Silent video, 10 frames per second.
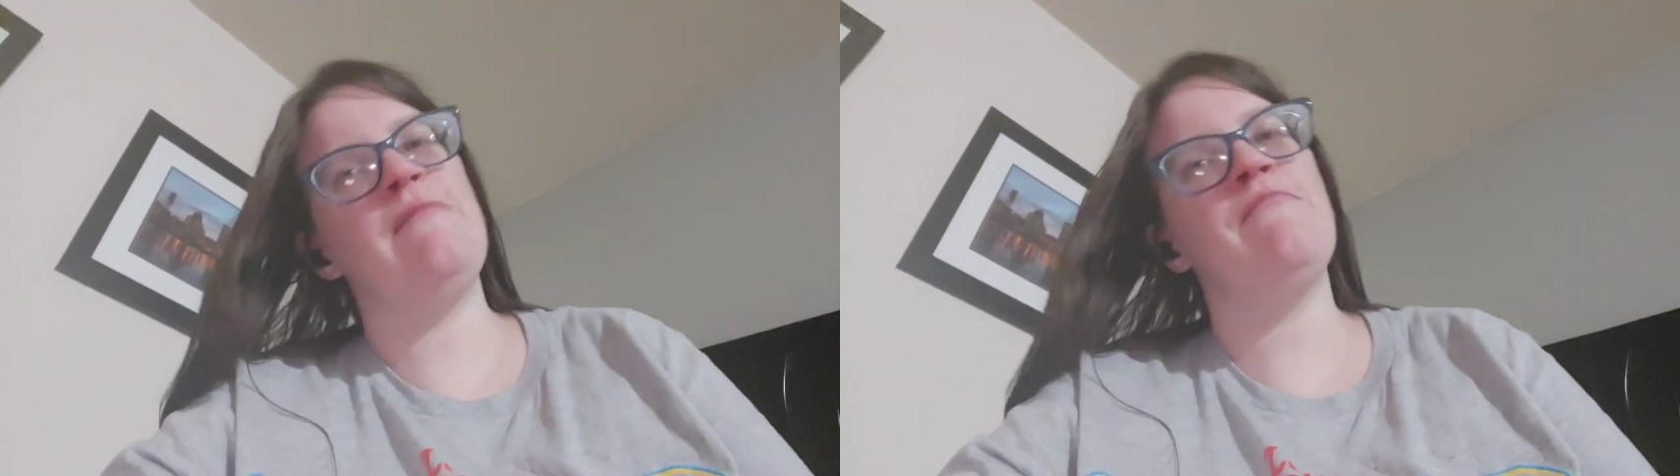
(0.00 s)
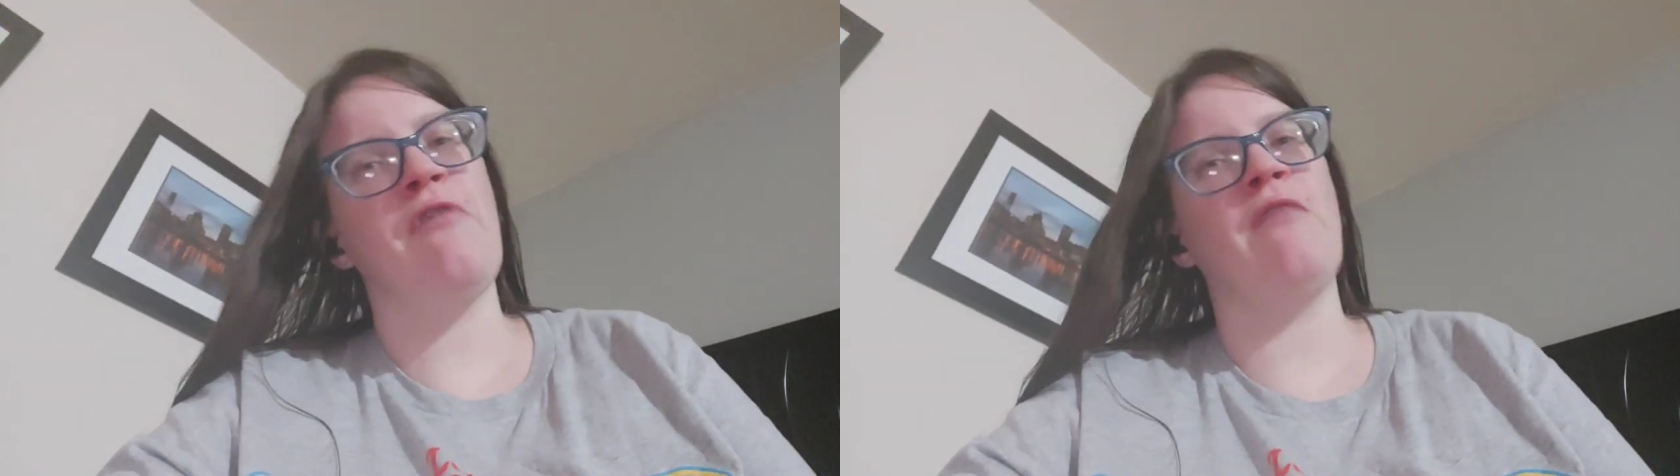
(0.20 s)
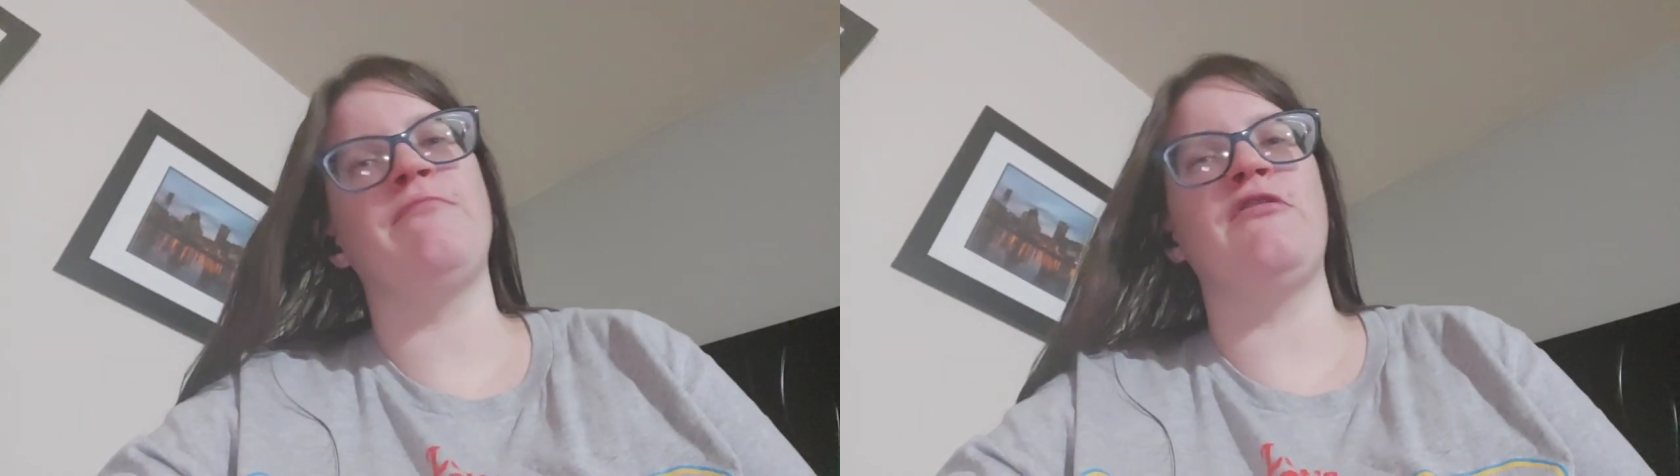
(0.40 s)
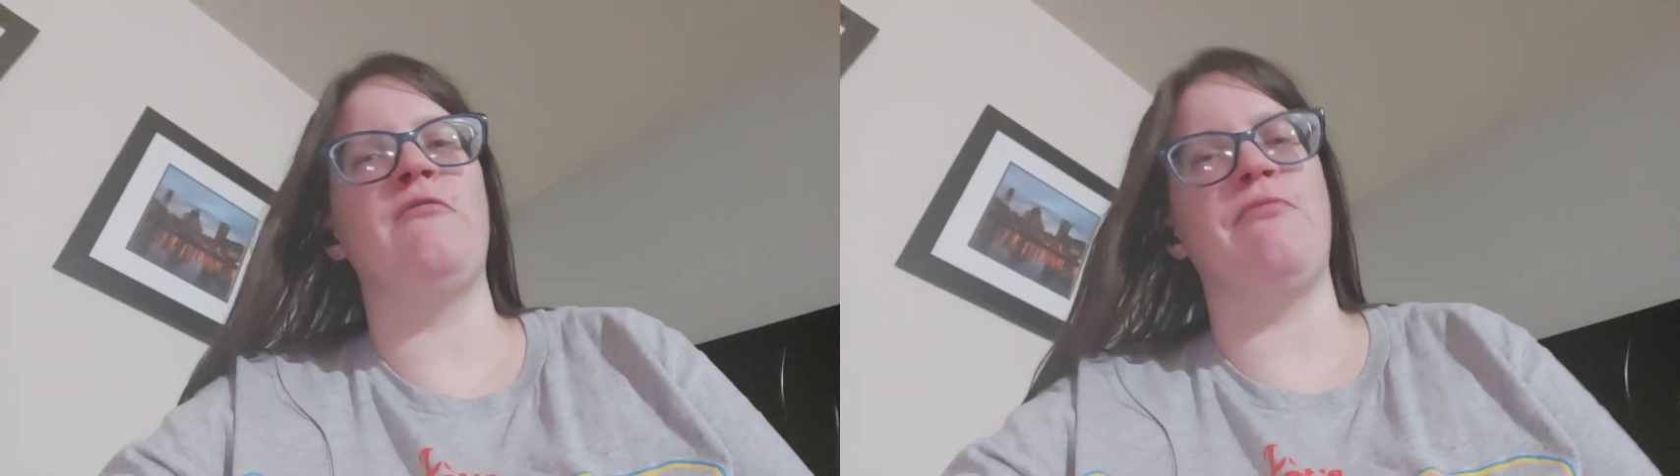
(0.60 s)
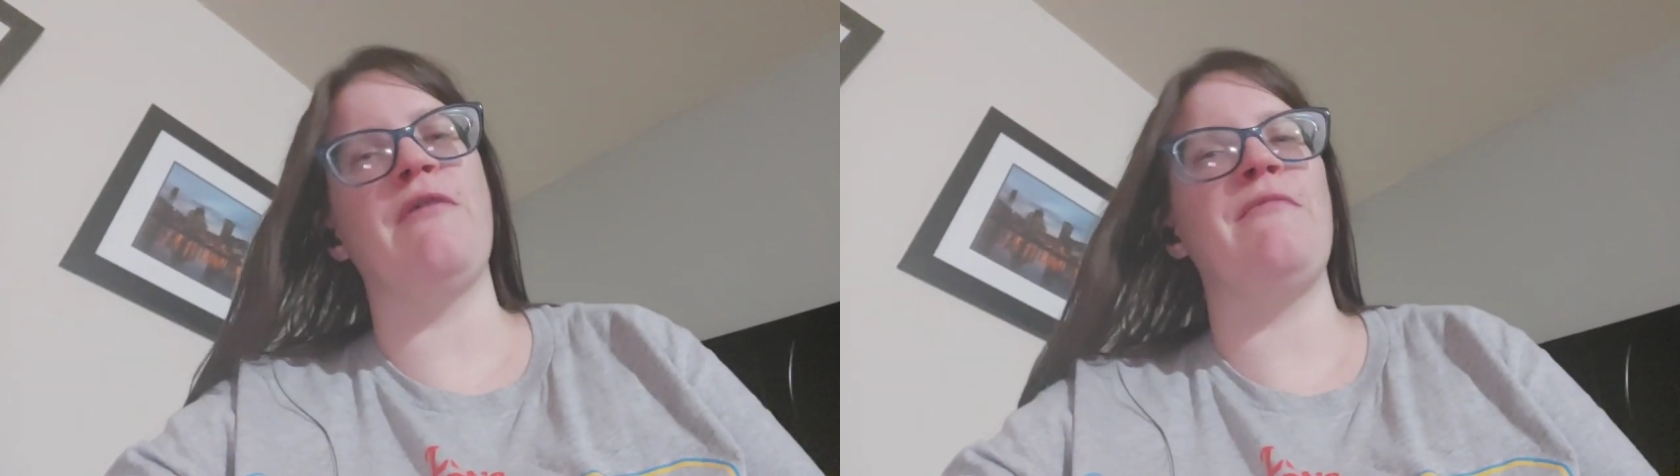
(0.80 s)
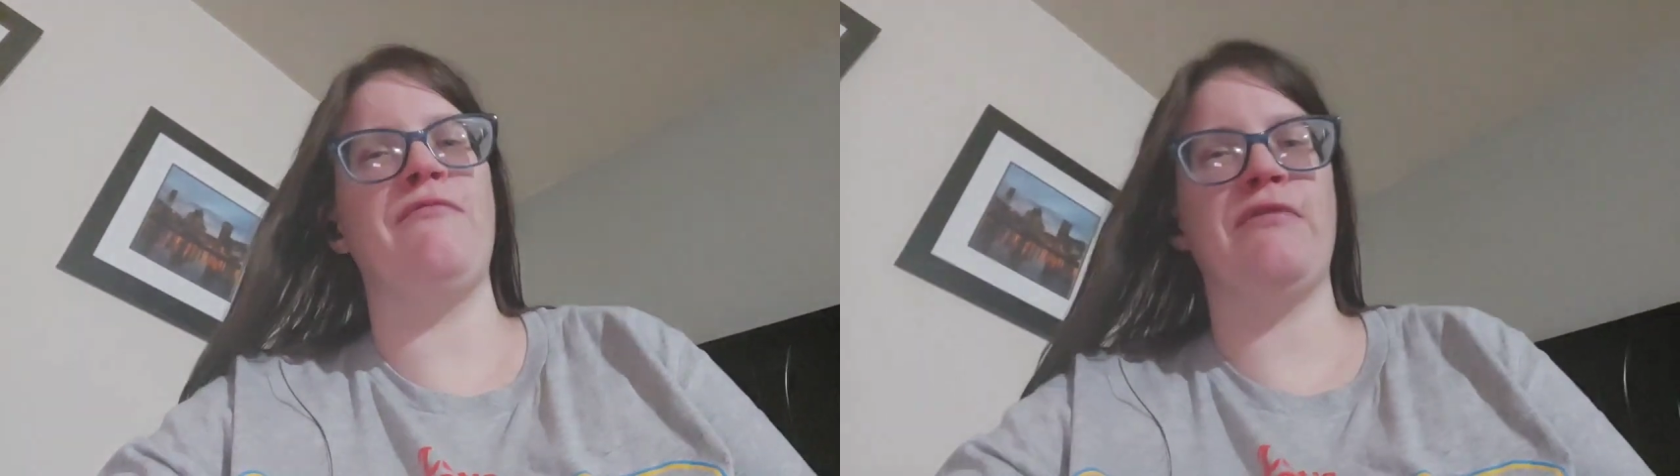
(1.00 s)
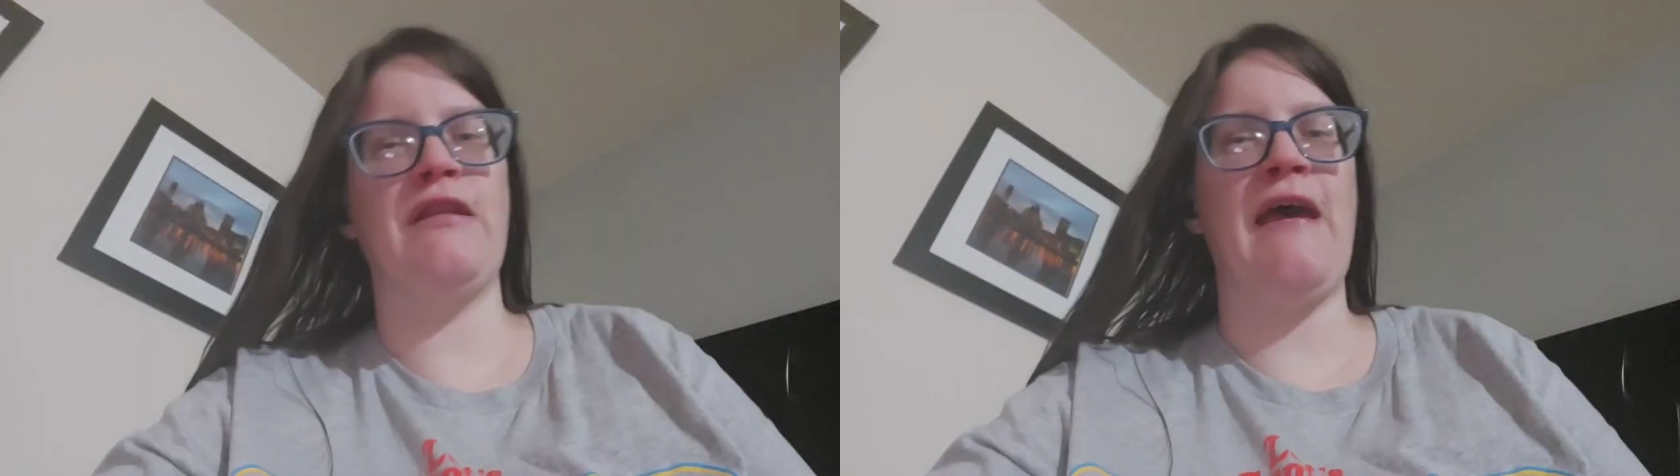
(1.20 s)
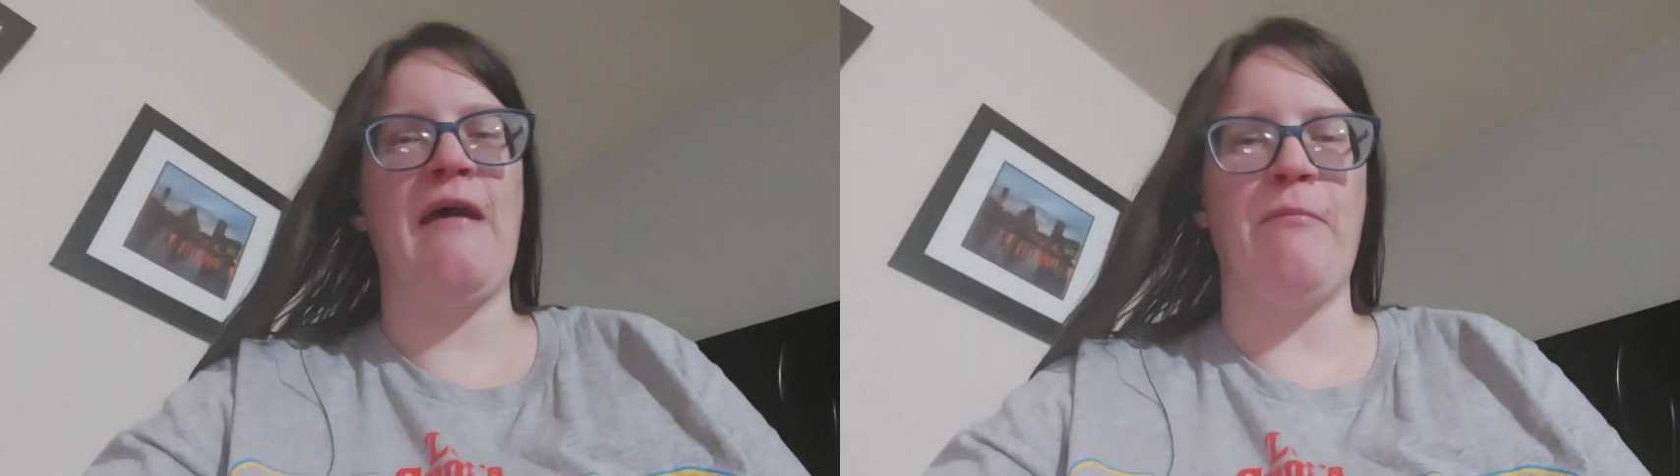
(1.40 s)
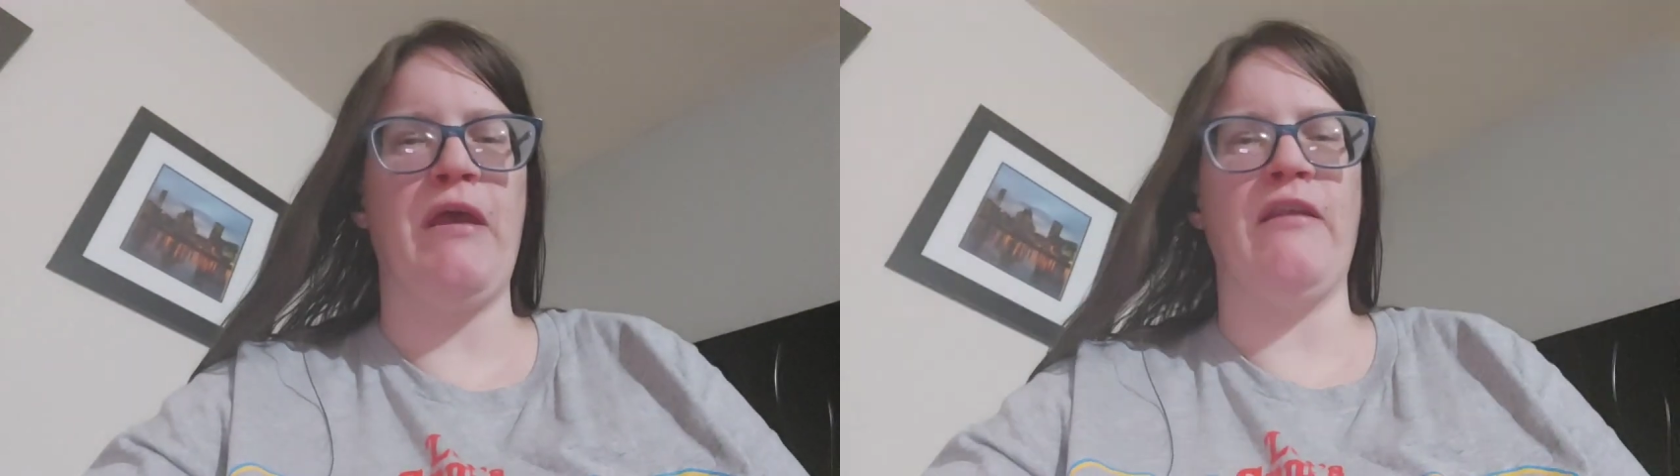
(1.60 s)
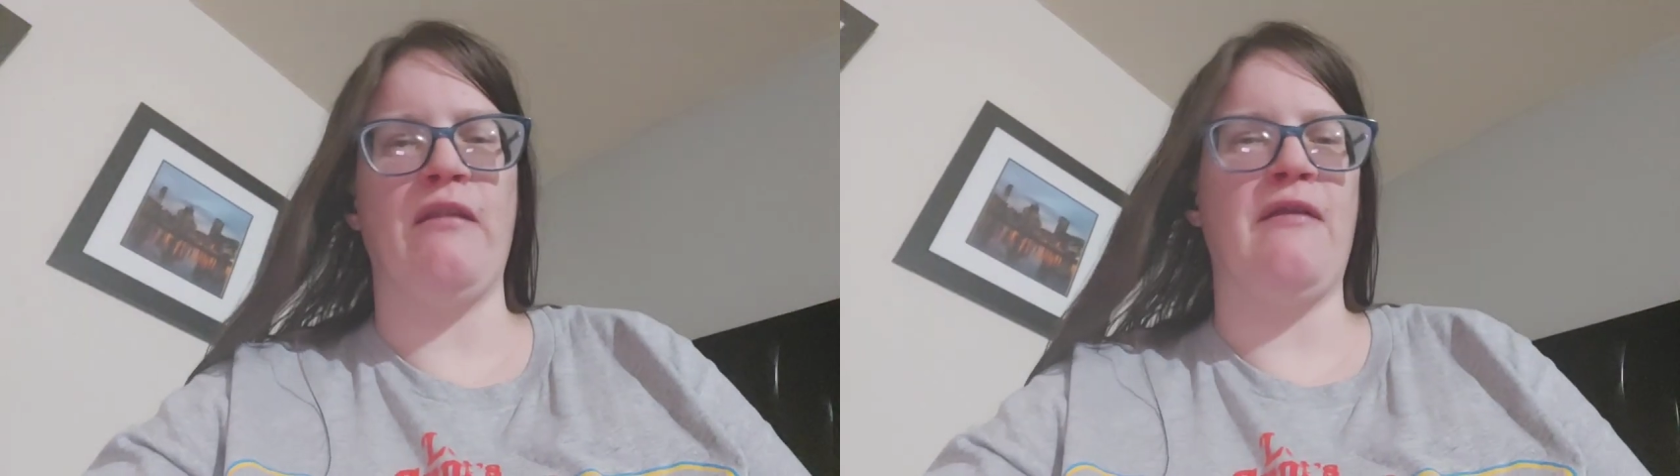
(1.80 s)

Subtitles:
impromptu appointment with the headman